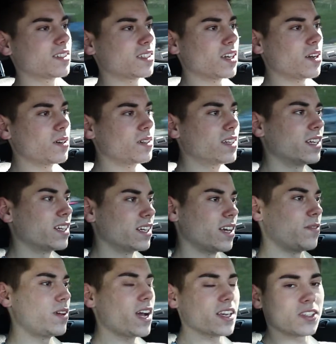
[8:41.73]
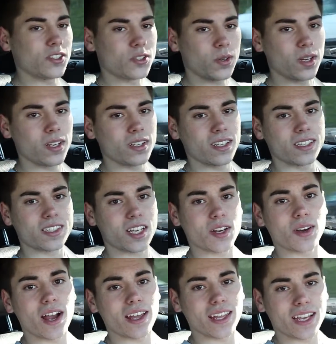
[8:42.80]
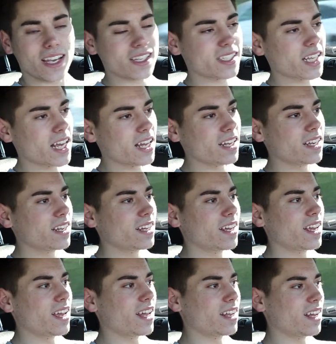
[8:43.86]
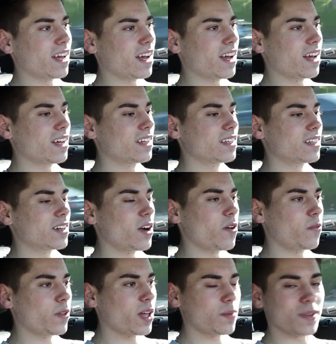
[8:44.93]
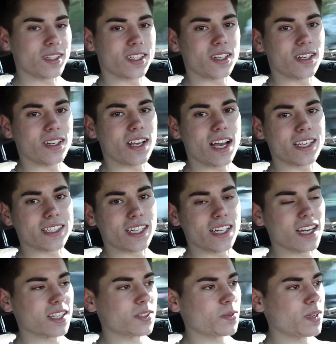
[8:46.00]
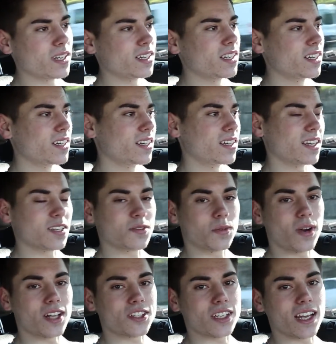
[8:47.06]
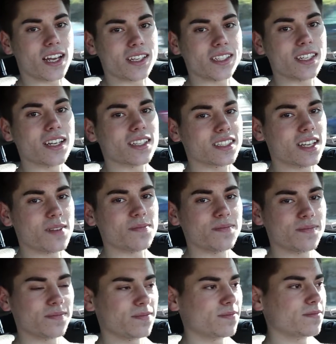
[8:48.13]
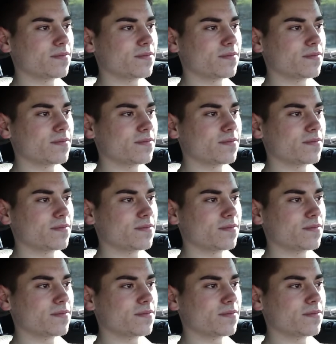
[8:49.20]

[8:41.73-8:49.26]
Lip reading: So if you guys enjoyed, stick around like I said, and hopefully I'll be seeing you guys in the next one. Thanks for watching, guys. See you next time.